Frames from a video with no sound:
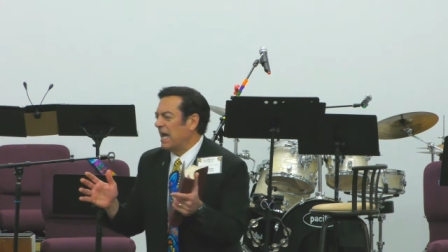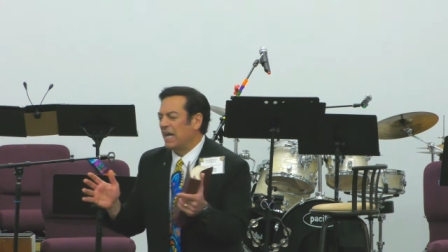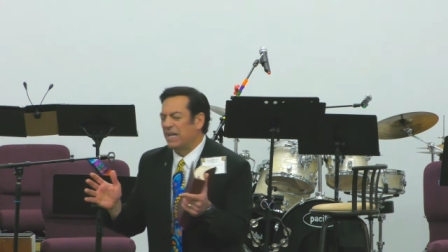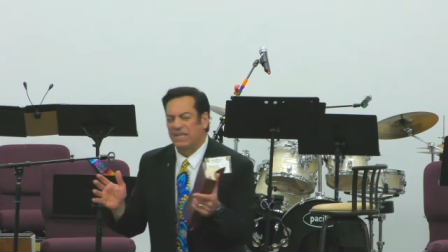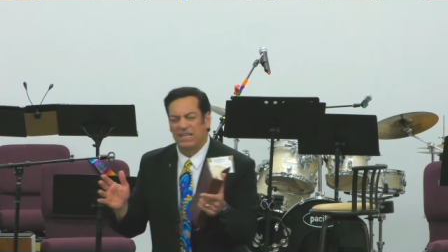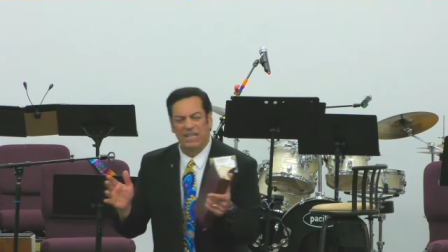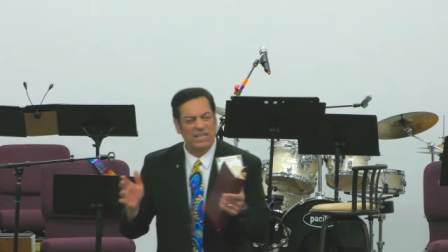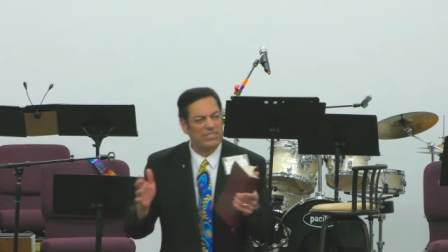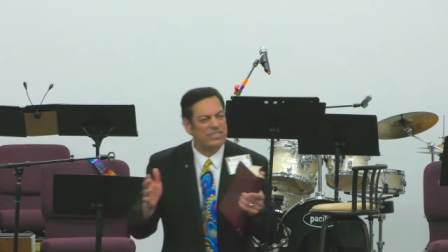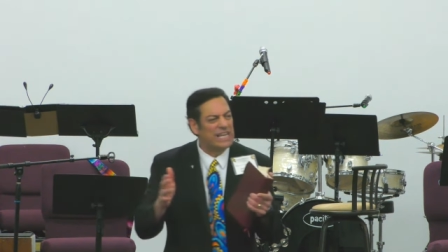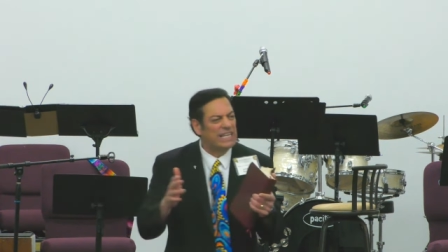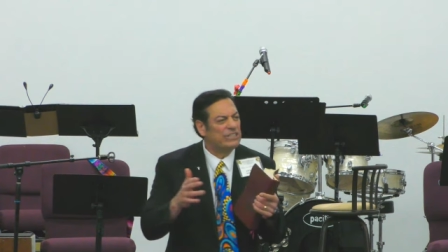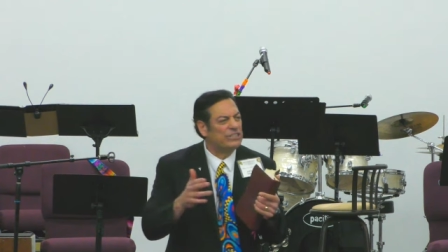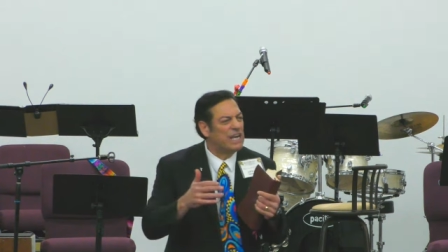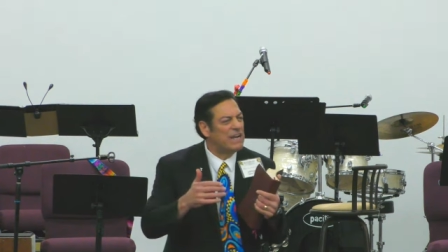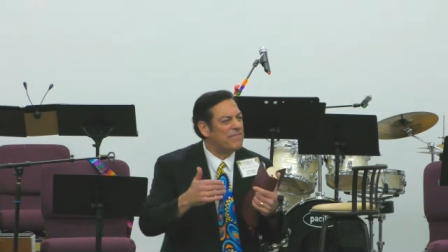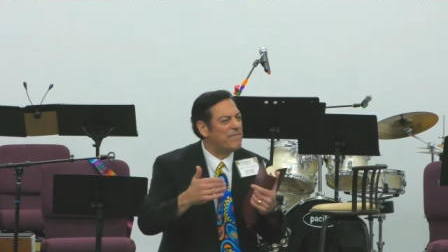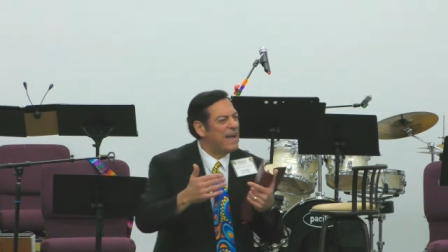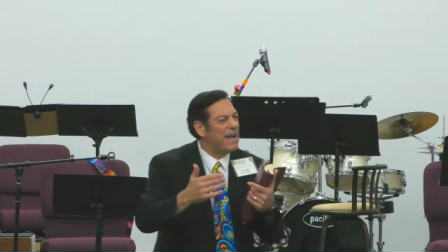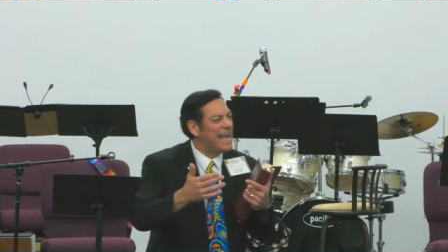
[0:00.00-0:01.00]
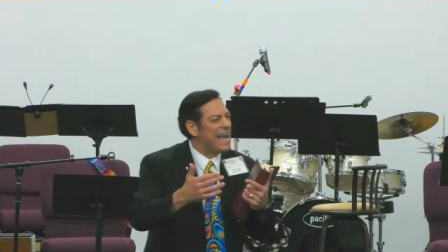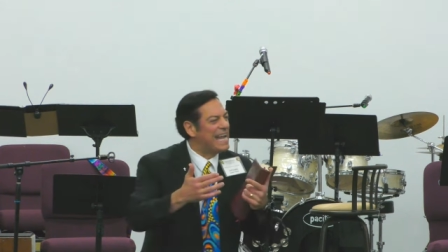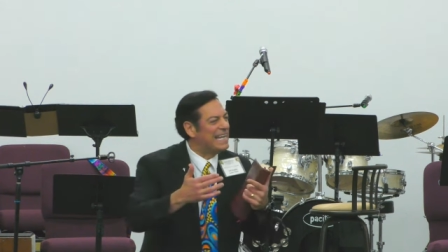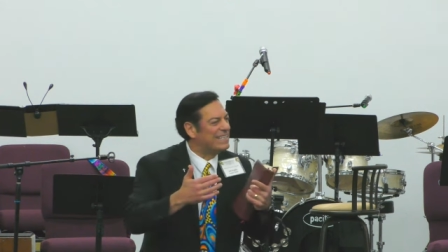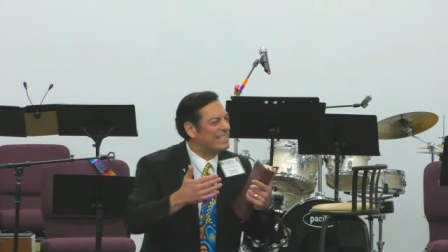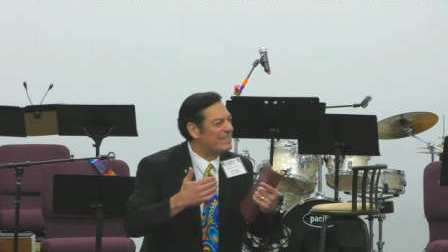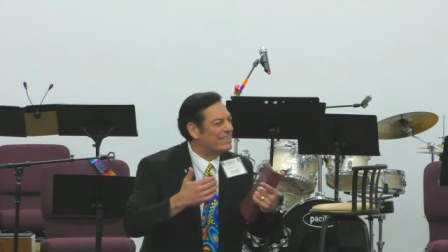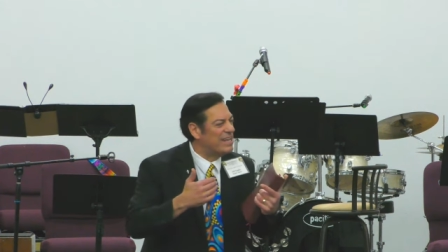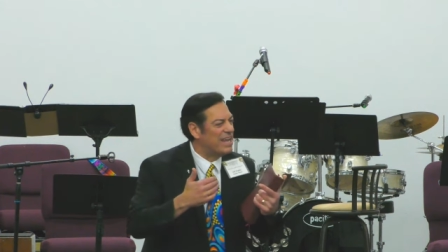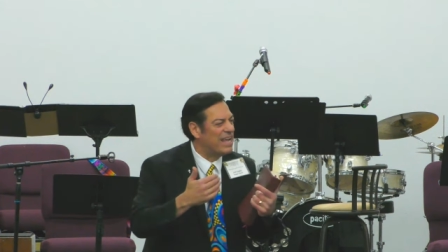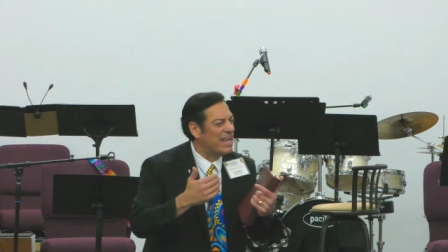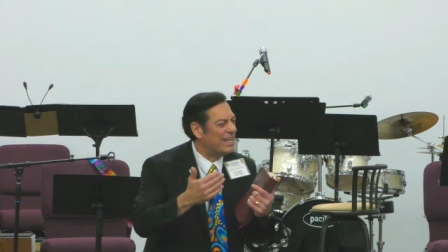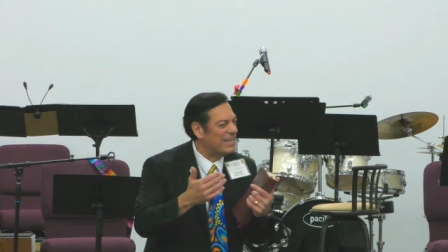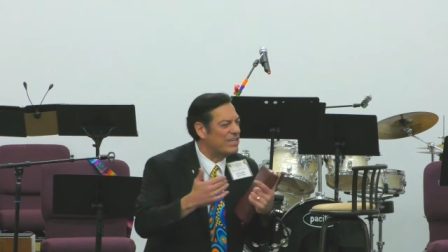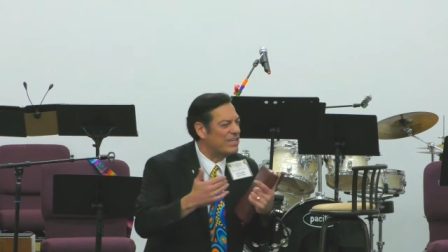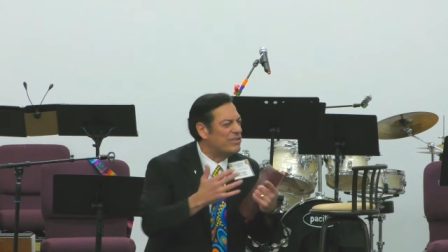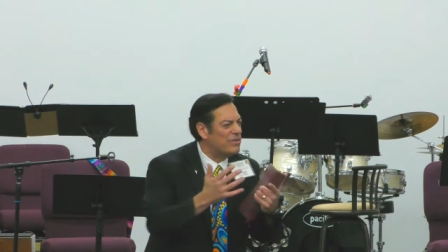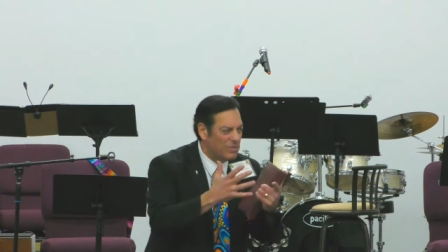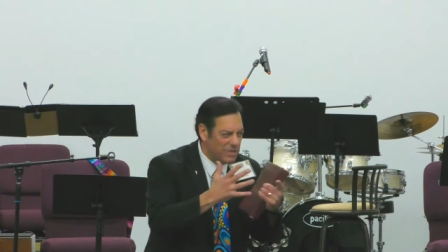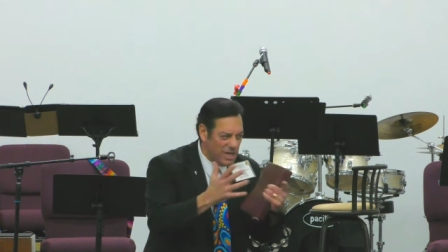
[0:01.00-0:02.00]
You say, "Jeff, you
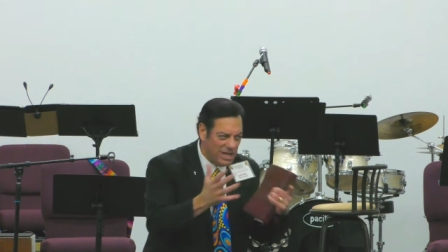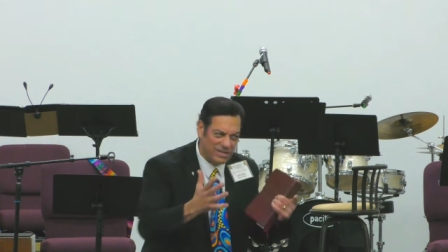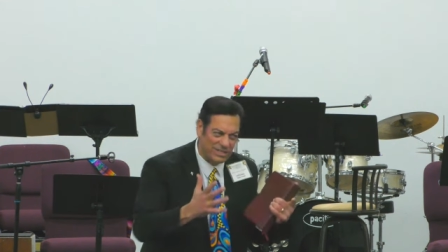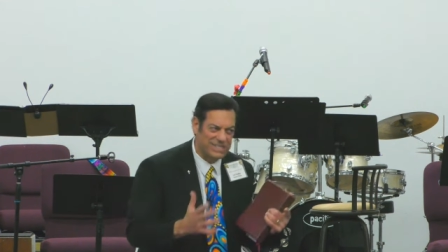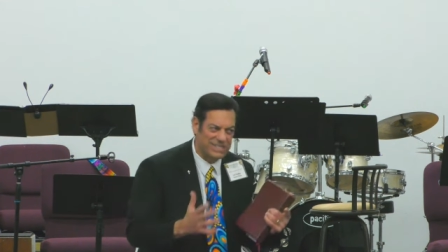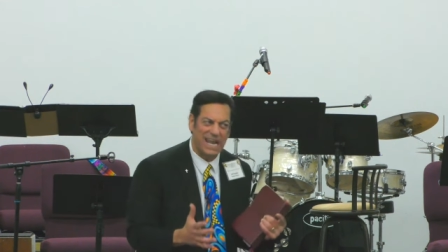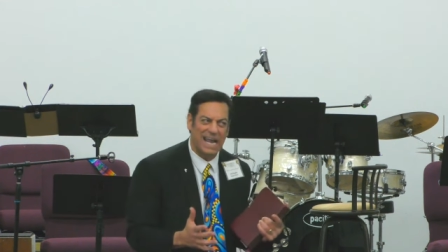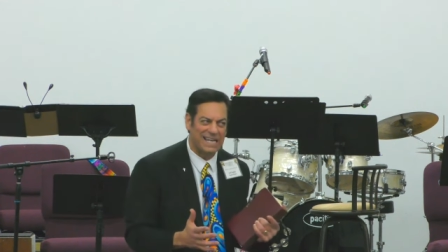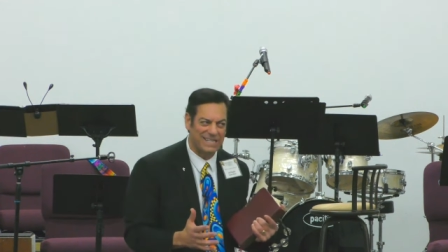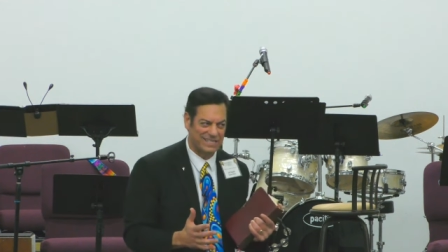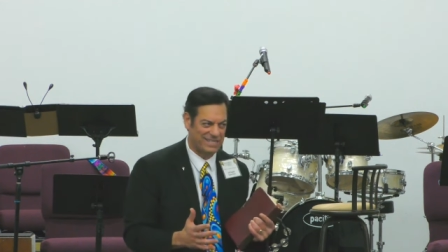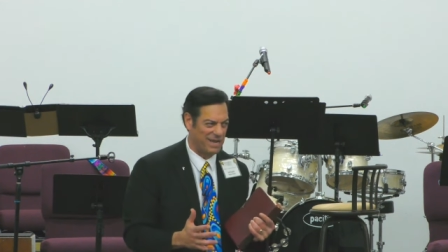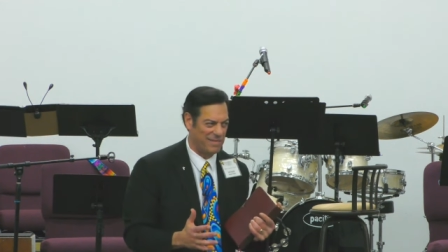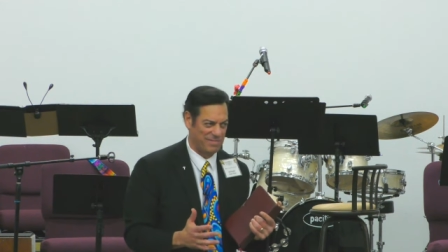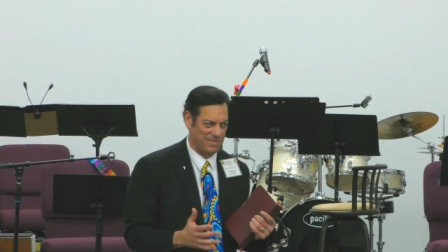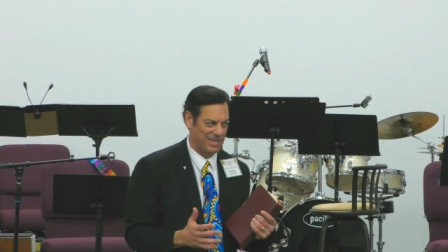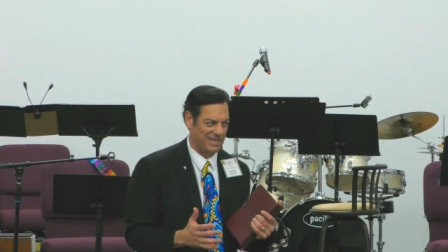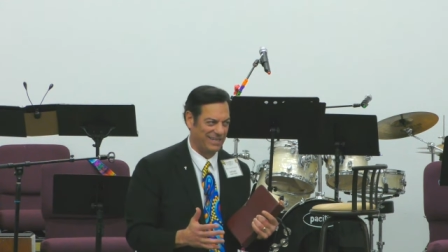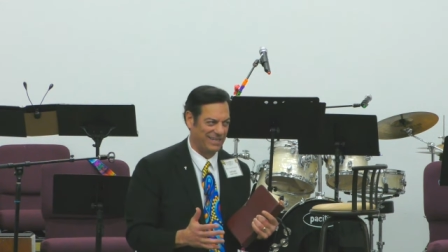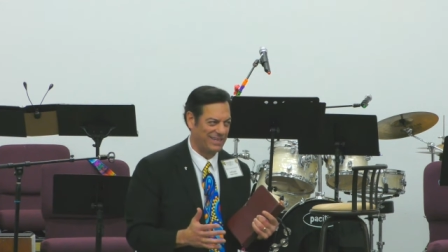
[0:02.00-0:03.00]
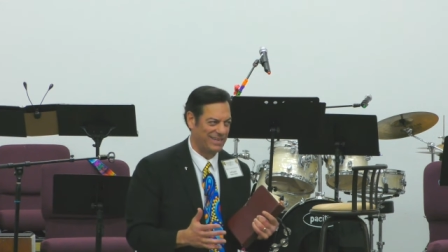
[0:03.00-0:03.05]
don't understand something.